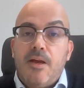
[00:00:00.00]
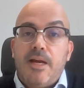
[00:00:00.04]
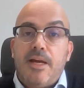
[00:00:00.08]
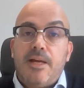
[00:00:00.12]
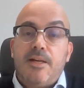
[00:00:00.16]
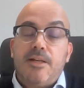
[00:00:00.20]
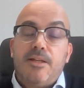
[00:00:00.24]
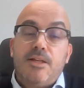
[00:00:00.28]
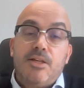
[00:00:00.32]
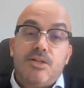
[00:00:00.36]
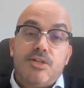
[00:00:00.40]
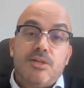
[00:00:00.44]

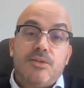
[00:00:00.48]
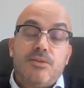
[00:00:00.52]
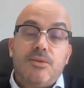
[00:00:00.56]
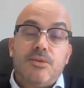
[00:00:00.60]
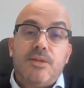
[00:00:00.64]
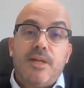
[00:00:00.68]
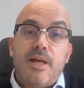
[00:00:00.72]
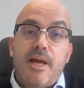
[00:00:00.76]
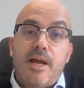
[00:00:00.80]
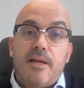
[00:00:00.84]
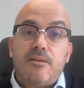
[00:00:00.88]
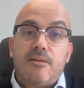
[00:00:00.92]
In addition to
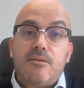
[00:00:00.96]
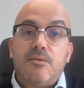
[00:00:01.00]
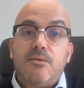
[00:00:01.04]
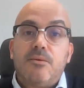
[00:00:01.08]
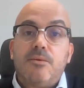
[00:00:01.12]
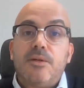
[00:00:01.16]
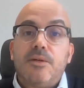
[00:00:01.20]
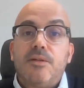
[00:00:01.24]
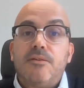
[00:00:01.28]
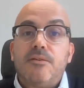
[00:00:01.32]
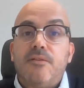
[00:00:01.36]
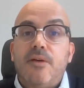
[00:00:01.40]
that,
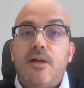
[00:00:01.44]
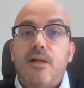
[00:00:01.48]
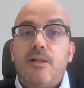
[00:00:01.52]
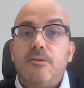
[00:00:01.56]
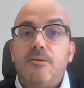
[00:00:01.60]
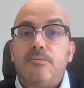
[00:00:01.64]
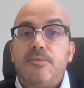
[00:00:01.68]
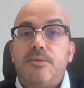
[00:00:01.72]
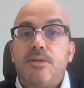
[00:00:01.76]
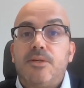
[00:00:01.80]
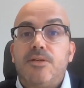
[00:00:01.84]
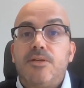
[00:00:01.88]
we
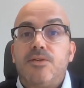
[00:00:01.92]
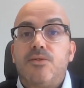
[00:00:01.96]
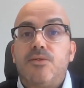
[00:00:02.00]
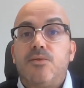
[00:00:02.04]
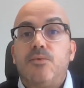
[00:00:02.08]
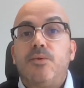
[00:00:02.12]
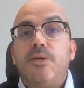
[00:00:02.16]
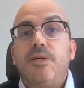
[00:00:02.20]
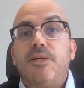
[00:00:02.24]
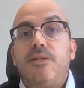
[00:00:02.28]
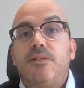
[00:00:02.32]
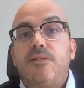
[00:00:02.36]
developed a
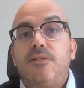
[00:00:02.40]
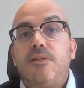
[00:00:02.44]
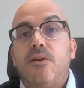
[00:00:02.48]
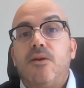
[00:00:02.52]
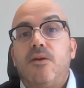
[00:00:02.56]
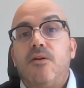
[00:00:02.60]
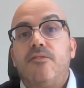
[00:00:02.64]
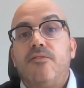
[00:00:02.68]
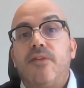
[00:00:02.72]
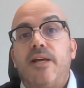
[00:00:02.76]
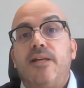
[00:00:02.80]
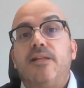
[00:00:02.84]
suite
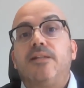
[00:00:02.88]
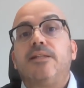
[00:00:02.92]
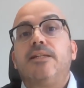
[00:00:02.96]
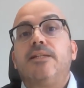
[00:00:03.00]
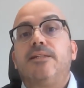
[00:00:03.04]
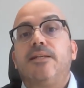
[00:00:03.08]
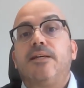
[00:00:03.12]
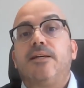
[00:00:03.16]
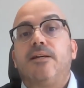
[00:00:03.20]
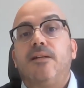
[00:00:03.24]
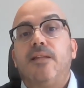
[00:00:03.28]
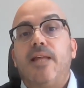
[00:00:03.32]
of
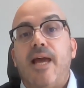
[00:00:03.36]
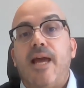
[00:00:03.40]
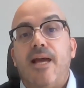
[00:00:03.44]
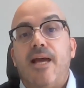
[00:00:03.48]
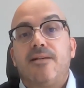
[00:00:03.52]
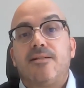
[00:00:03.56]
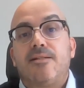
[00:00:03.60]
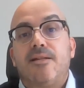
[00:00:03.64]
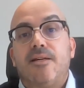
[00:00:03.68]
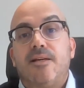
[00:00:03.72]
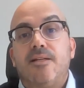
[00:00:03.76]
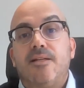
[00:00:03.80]
analytical
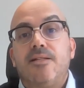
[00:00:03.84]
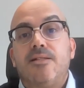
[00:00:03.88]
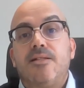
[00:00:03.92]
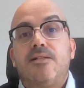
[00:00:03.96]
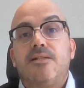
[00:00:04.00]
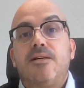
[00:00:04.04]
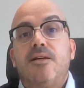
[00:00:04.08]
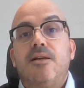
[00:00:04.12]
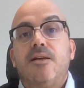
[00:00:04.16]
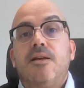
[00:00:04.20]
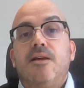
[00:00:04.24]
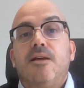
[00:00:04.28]

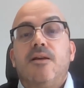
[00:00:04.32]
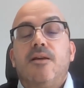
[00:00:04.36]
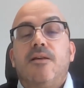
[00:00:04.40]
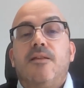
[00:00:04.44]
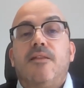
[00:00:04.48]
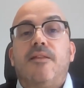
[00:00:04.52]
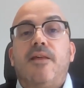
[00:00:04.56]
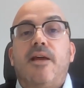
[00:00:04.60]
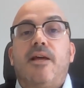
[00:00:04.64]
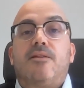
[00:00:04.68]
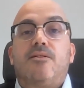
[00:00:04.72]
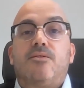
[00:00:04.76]
assays
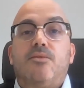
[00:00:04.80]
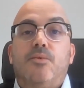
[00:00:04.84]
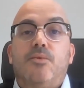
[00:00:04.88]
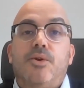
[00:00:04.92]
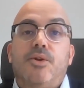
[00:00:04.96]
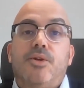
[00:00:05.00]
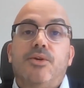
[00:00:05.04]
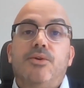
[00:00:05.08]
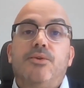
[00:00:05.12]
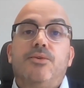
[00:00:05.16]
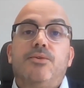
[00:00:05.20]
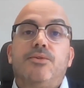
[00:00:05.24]
that
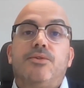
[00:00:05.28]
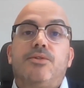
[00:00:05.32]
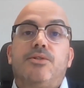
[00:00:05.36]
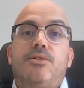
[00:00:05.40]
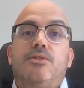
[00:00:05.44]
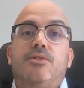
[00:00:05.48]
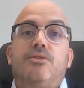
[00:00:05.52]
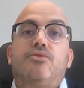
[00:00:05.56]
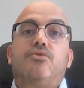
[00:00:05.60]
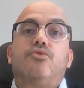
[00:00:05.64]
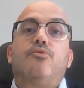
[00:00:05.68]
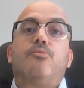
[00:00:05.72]
were
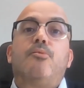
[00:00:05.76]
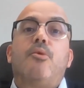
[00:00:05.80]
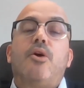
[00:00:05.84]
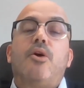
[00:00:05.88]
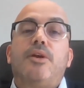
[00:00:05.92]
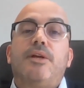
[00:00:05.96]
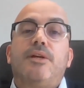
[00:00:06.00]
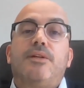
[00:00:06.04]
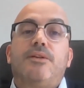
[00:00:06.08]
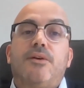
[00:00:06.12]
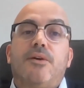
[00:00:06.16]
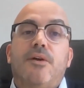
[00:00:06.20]
used to
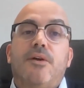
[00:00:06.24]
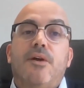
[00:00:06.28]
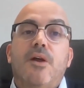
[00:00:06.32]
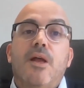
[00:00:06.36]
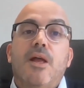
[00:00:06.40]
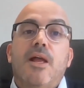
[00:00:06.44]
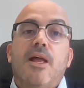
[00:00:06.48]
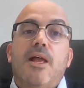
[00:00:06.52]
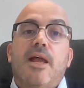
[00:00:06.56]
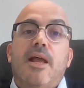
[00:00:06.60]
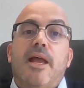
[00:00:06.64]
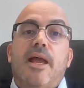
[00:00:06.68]
monitor
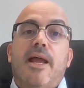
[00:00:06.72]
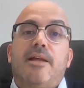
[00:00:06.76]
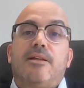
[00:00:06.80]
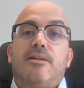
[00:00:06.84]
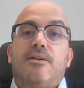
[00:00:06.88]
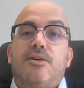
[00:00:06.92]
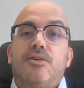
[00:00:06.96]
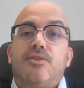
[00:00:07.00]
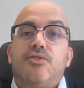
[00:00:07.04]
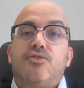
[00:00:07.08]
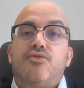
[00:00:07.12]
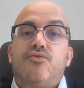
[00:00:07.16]

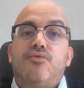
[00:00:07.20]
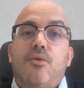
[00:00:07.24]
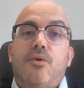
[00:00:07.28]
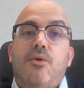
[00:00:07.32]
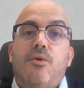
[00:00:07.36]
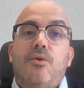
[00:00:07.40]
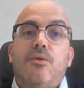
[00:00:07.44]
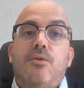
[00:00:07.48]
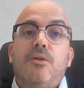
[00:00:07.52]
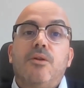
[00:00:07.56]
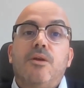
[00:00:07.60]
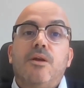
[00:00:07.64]
and
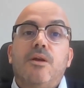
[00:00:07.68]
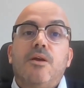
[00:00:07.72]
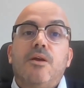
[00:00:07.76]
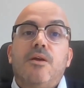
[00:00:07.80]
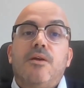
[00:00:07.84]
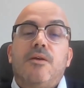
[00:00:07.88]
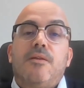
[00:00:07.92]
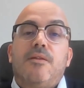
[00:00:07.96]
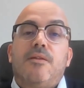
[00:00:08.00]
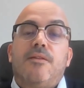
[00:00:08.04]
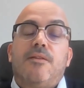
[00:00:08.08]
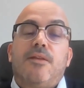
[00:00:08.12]
control
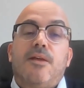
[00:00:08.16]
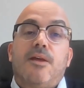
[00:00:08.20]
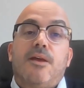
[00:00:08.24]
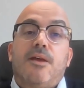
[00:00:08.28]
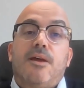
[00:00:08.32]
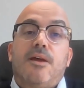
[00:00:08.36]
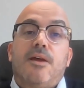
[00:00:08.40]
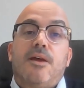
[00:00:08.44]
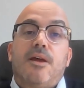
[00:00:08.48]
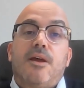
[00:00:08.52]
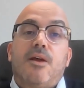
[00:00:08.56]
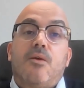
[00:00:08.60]

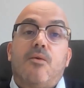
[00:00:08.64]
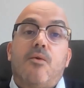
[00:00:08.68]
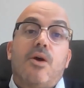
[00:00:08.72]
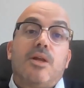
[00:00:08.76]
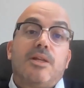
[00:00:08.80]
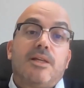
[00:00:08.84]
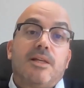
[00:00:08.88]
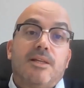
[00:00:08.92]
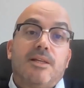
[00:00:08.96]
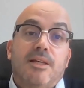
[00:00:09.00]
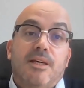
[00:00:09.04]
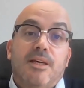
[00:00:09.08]
the
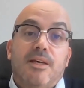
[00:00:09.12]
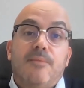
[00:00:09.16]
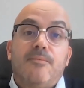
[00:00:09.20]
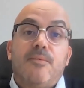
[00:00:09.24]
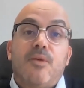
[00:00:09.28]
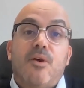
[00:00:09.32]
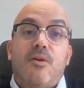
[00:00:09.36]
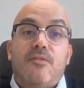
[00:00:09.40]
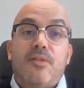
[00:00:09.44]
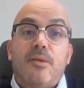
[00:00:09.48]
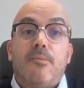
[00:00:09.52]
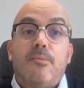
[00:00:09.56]
quality
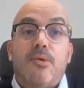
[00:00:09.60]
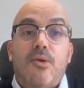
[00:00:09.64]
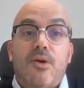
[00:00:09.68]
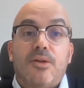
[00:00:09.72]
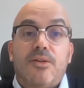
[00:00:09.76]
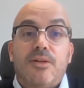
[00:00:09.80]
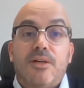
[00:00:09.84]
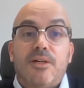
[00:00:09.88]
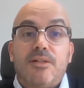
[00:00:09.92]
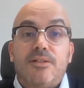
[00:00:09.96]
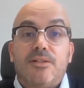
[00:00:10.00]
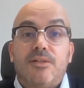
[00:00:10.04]
of the
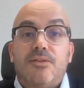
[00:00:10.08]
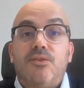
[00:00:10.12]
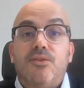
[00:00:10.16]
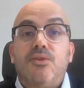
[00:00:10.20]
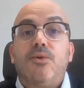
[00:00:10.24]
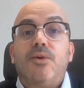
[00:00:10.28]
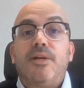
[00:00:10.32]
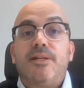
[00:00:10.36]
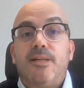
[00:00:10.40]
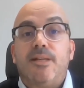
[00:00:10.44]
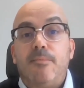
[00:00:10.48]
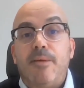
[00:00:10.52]
product
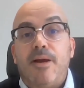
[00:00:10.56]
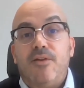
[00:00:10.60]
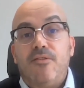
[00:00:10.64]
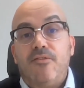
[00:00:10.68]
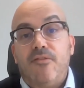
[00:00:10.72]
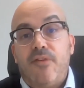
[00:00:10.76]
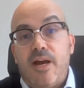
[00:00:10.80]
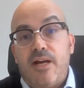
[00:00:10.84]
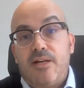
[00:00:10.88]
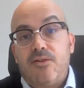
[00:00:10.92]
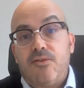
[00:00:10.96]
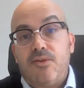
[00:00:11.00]
during the
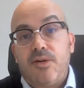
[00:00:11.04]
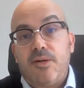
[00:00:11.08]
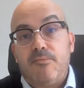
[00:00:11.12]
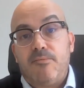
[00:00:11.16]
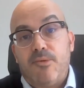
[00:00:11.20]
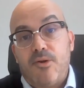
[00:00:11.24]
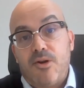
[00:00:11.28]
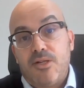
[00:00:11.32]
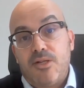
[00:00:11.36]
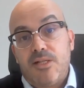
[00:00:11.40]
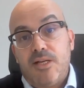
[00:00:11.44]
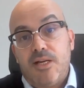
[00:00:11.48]
manufacturing
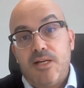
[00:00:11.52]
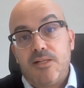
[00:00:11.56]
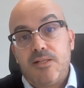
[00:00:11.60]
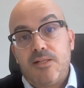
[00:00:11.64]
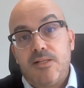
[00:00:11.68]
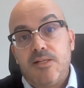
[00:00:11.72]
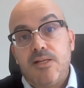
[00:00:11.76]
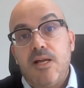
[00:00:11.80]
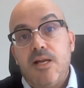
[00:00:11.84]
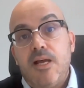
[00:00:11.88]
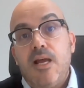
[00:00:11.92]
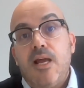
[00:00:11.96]

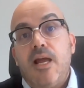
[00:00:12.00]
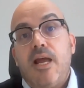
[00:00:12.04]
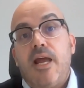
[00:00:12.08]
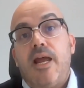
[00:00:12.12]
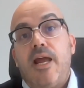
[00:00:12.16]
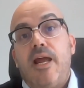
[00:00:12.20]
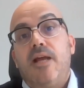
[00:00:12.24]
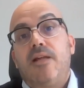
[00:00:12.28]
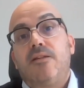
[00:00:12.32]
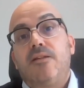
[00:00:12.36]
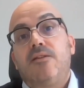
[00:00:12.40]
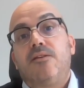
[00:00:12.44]
process
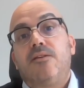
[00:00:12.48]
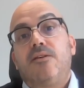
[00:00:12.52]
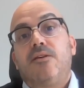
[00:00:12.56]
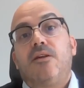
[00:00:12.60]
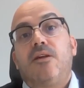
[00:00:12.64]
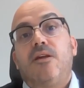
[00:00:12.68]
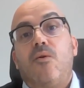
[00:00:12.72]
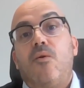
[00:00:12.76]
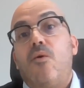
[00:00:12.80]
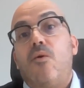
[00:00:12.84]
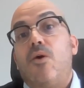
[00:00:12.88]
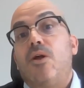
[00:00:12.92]
and
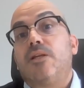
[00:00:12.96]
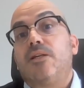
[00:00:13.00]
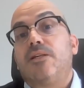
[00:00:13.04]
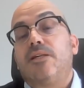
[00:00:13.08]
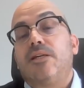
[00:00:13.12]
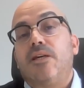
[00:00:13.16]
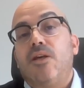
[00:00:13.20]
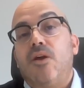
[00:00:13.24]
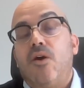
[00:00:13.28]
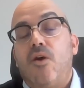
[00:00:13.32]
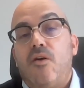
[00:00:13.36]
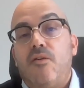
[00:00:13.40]
the
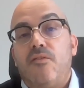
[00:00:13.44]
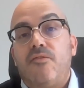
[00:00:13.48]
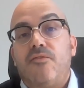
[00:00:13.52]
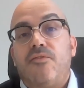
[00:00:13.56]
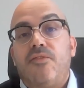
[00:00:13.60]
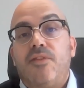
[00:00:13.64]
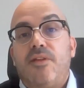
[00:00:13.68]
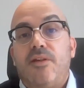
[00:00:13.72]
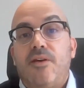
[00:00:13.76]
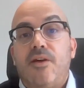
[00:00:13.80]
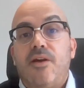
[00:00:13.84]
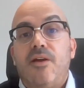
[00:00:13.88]
quality
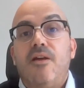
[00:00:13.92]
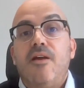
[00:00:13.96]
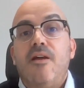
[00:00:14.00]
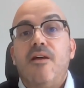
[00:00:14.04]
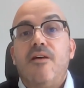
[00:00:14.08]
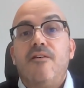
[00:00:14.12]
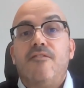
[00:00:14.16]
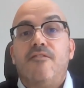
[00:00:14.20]
of the